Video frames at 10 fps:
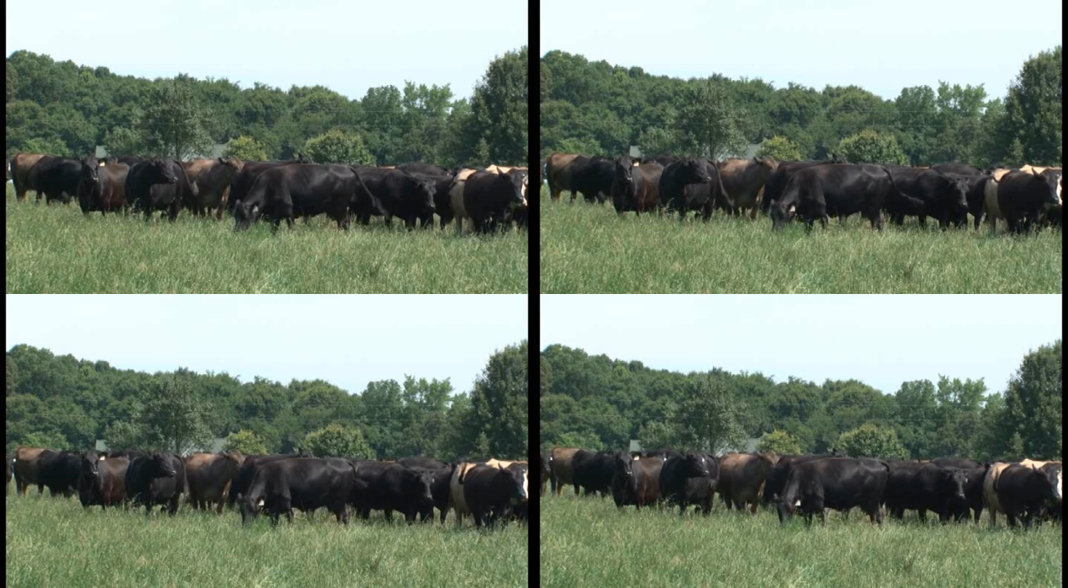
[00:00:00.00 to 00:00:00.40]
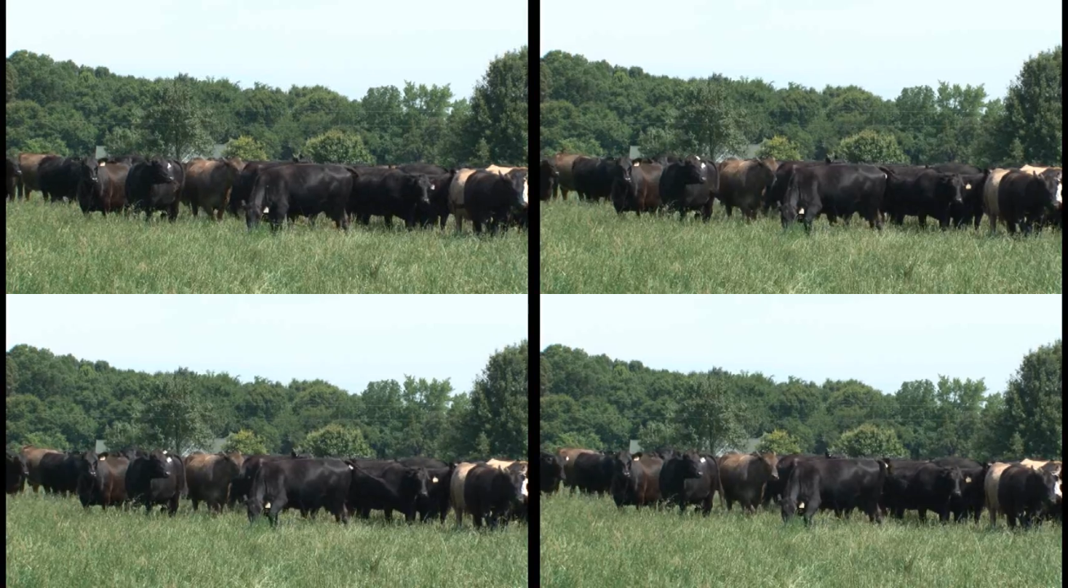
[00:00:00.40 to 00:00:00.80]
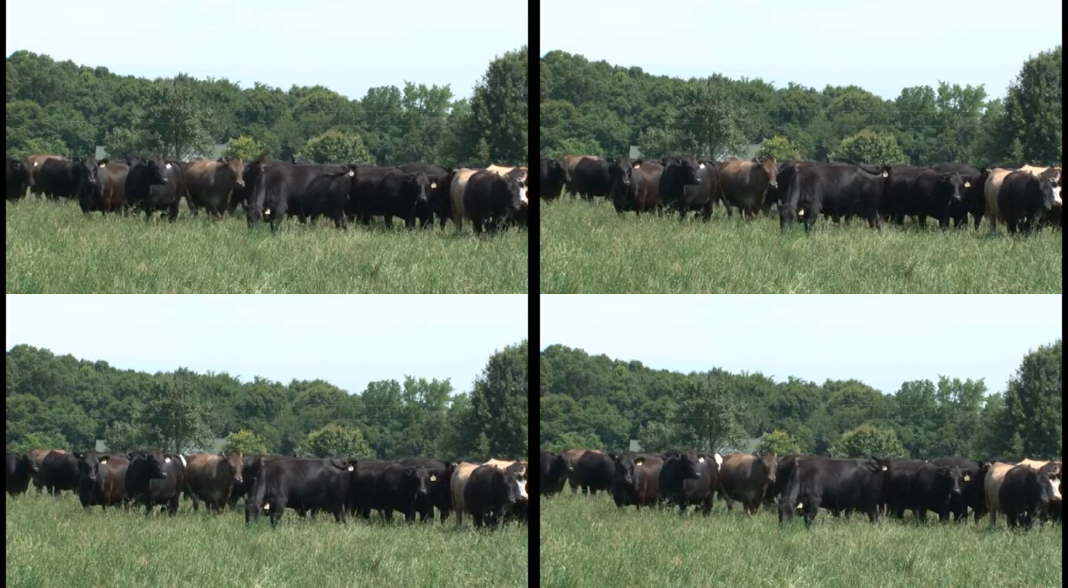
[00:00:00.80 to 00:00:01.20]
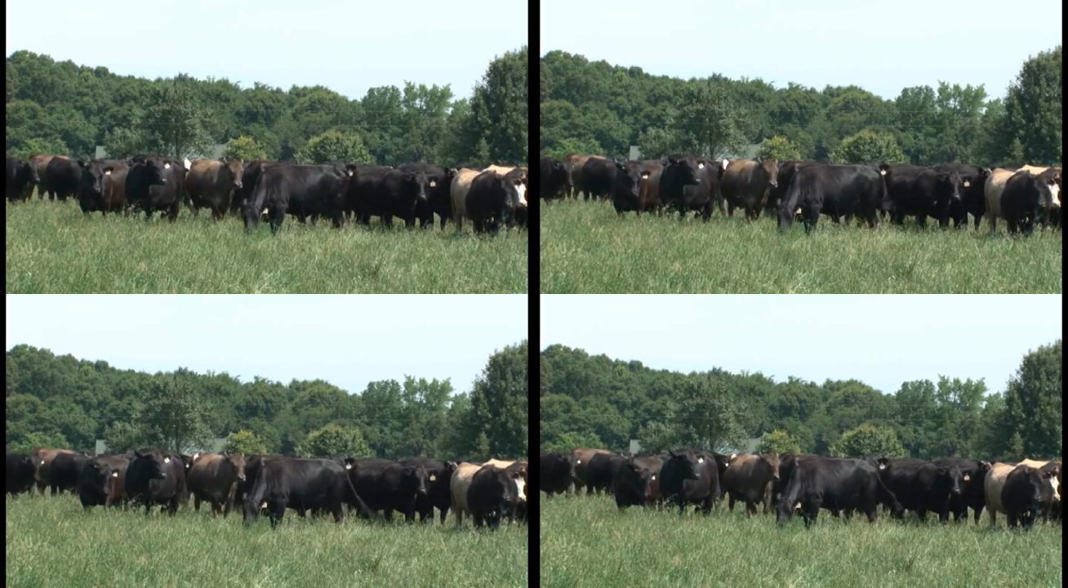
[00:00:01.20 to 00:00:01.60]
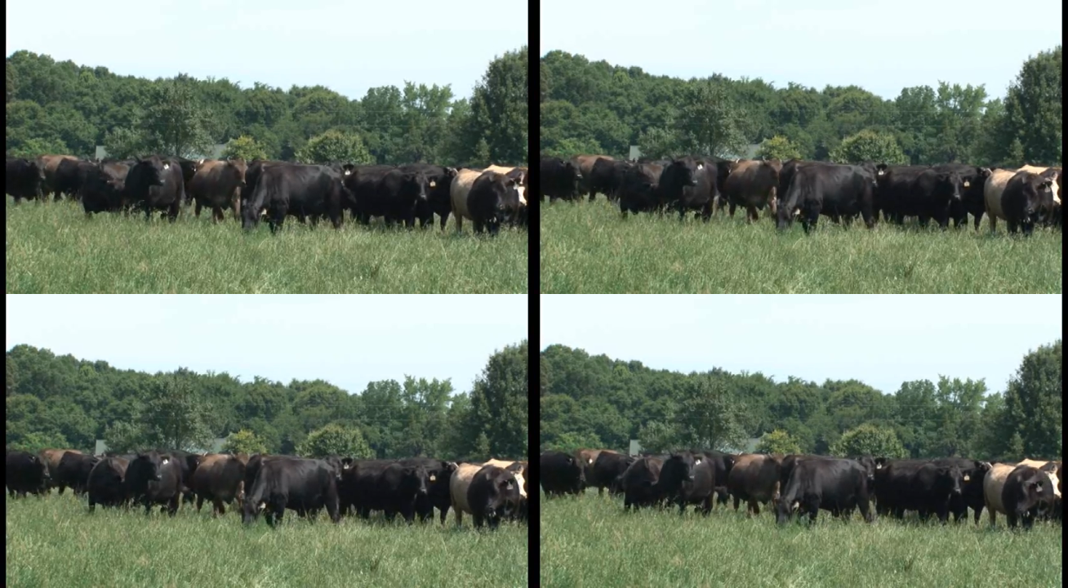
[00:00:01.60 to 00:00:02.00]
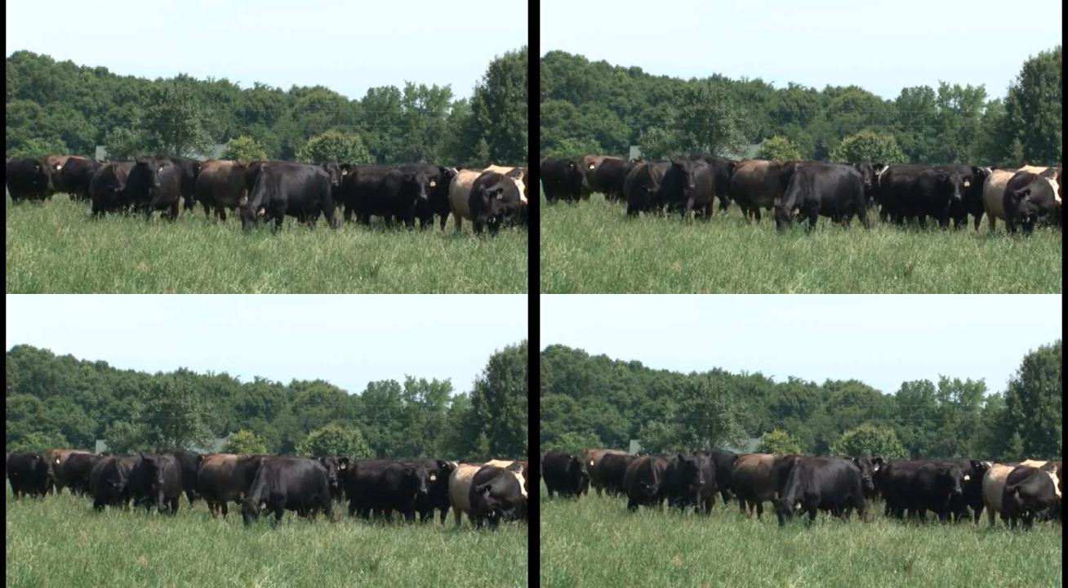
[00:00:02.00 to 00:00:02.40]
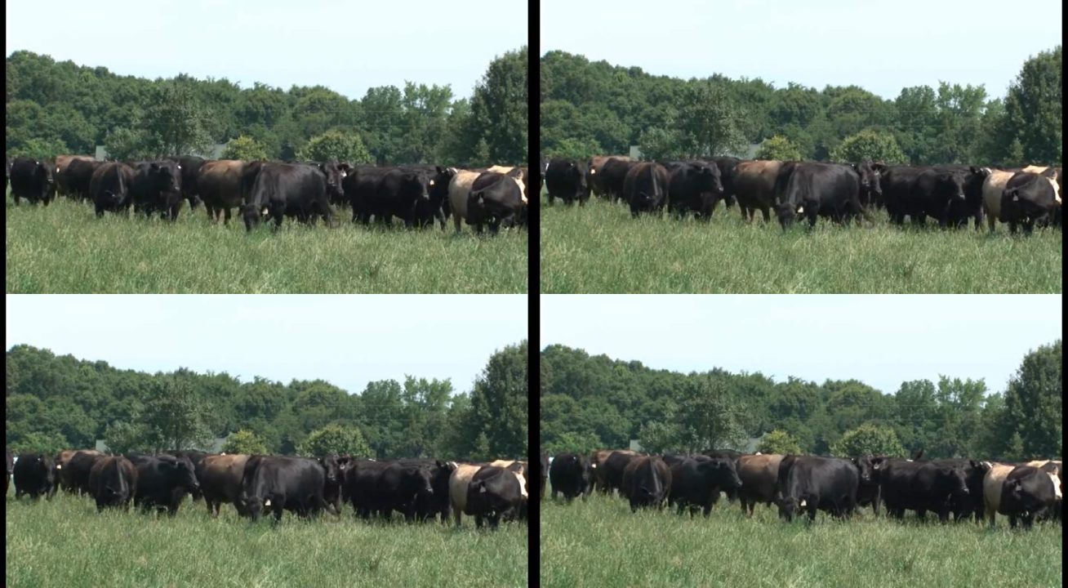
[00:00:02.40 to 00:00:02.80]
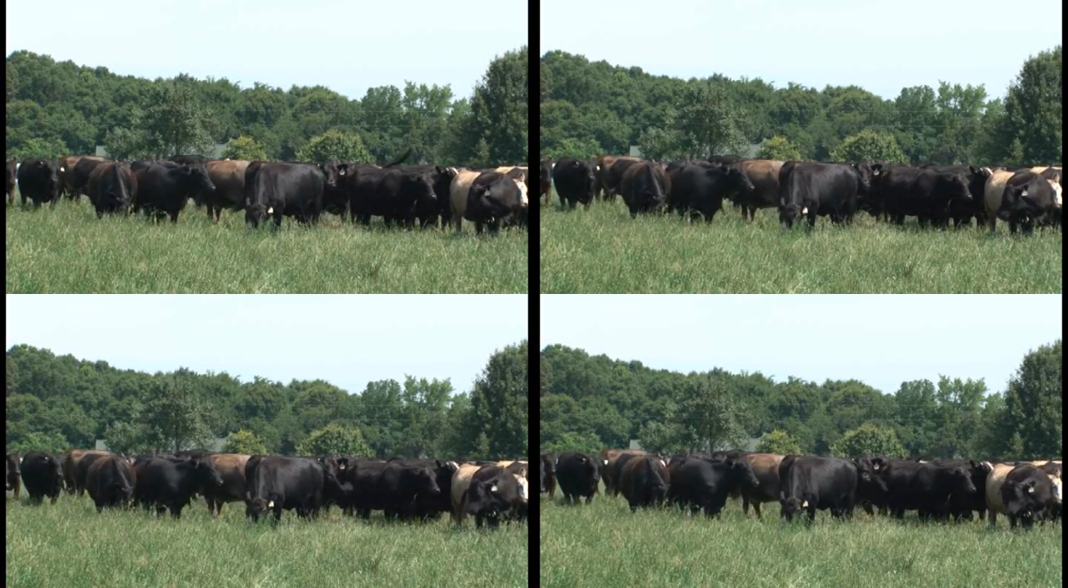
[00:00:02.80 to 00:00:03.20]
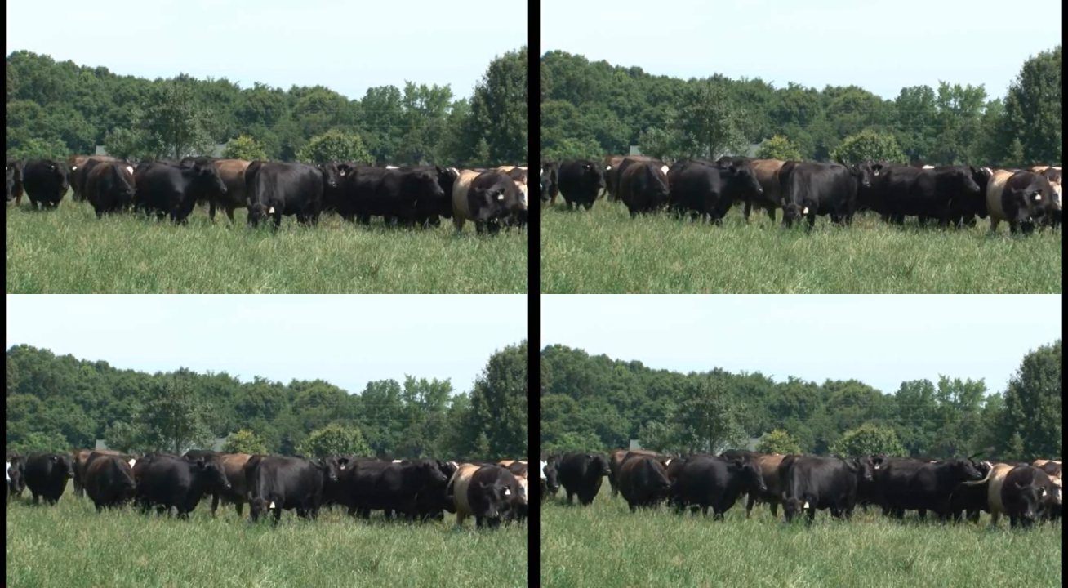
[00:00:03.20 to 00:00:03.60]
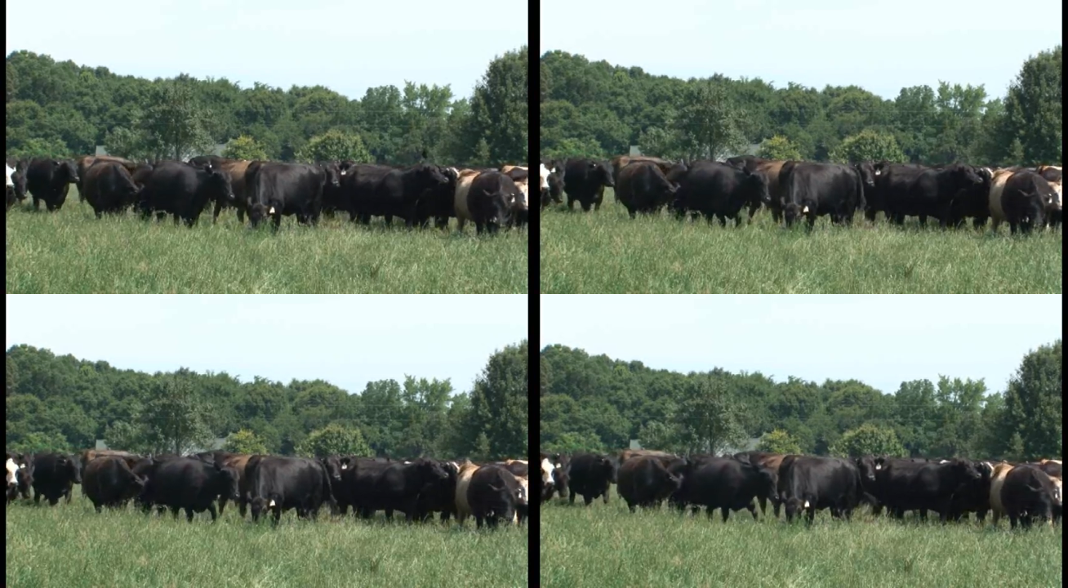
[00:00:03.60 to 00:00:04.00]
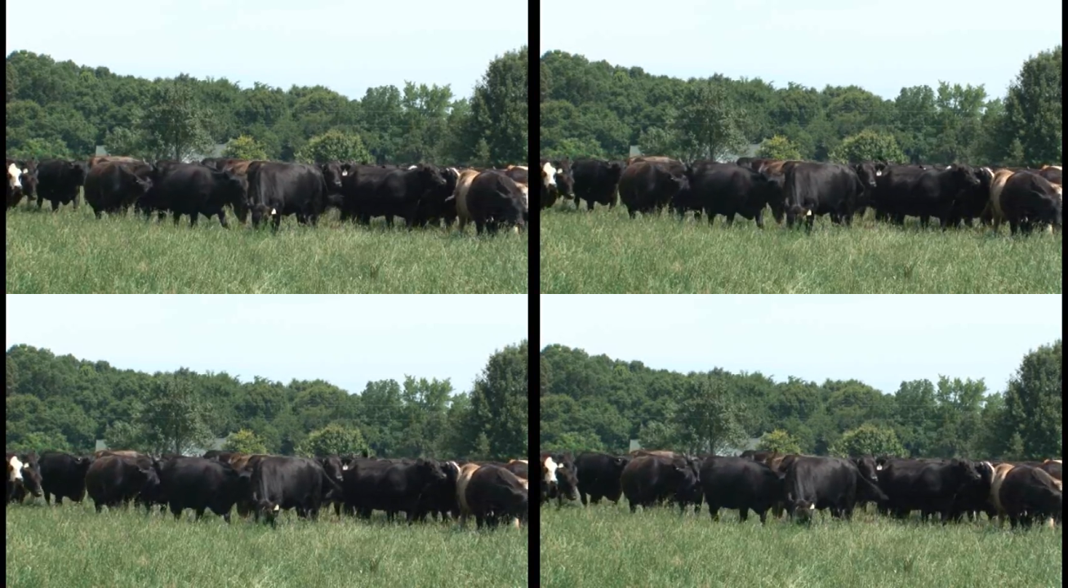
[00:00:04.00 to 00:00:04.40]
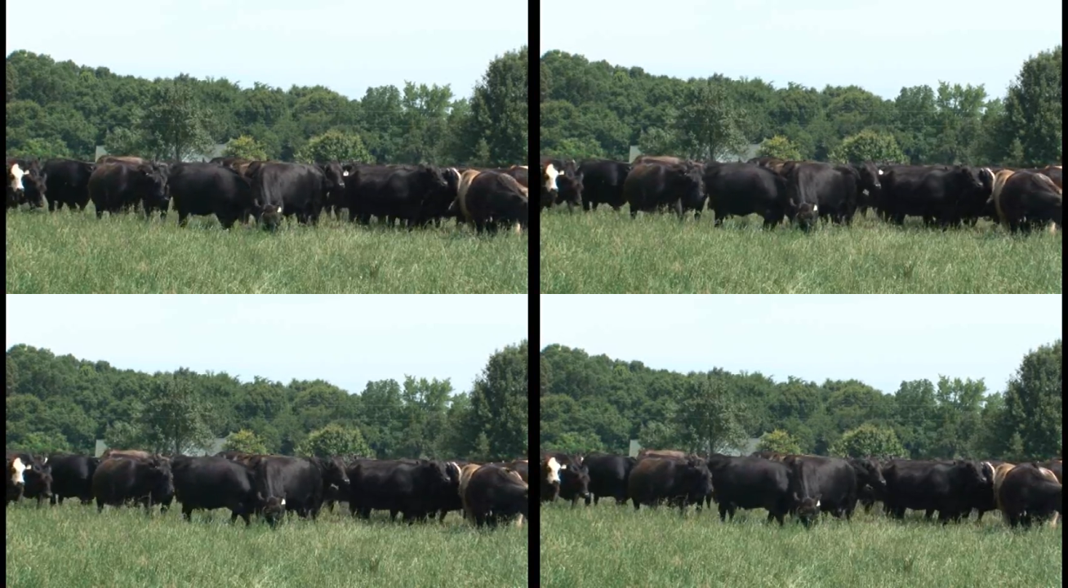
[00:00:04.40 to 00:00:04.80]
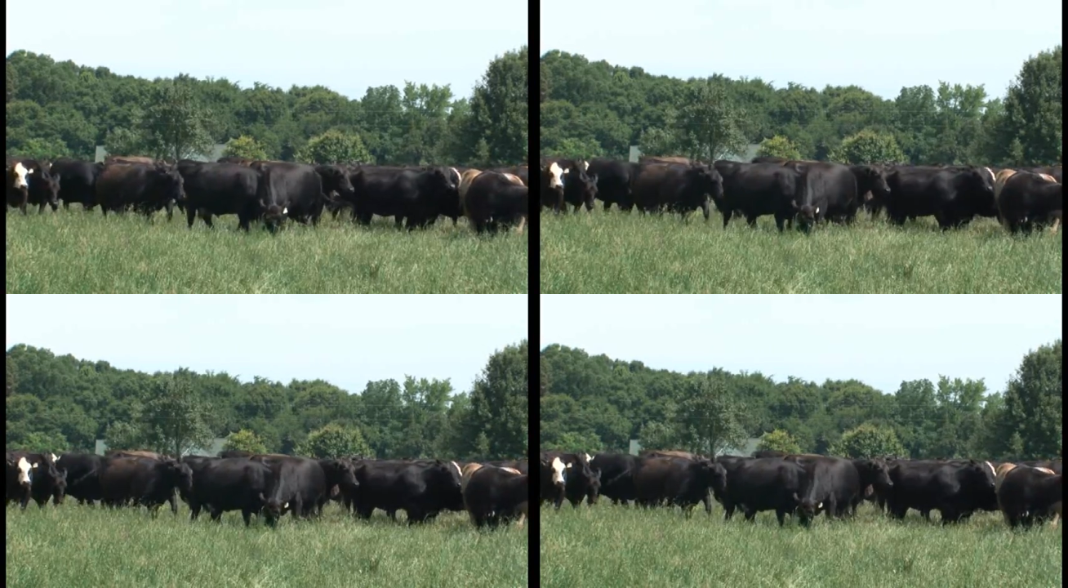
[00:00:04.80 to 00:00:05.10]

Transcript: Nobody's mouth can be seen.